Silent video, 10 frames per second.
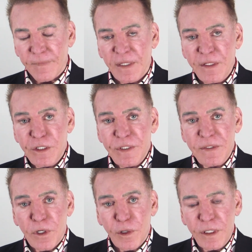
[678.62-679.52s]
that she
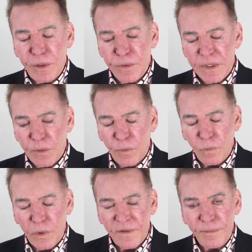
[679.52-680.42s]
started using
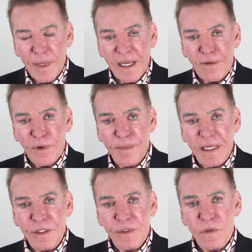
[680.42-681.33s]
one of my
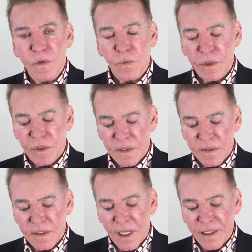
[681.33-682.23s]
affirmations, which
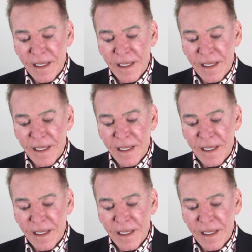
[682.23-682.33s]
is, uh,